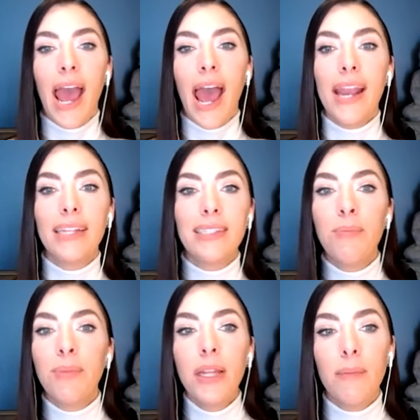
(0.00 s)
and it's
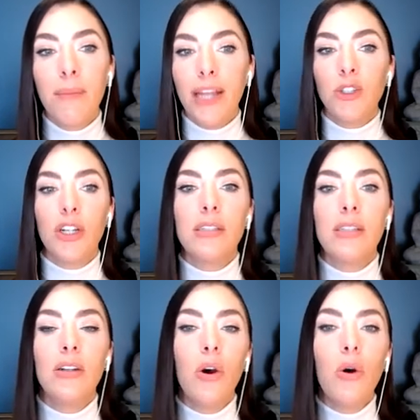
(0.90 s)
simply a matrix
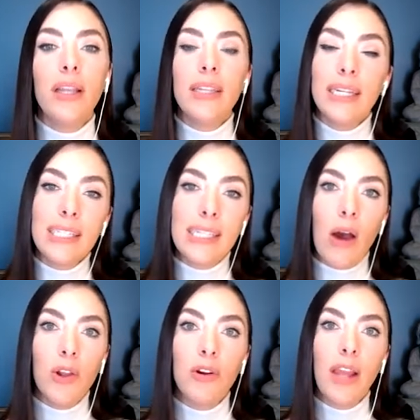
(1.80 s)
to go and list
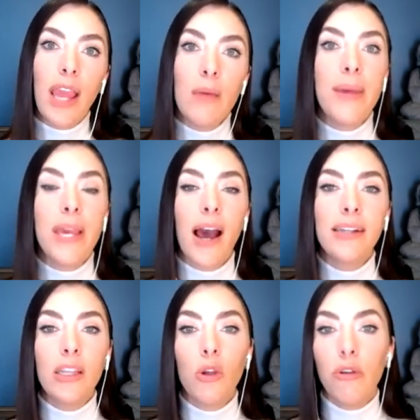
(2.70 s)
out your K P
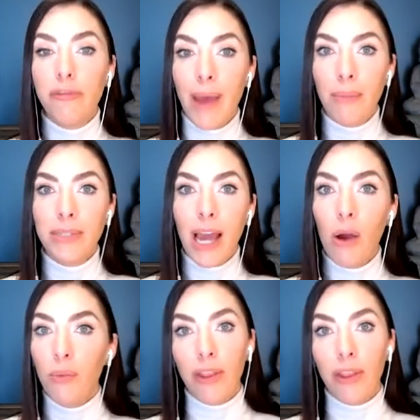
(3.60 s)
Is that you have mapped out,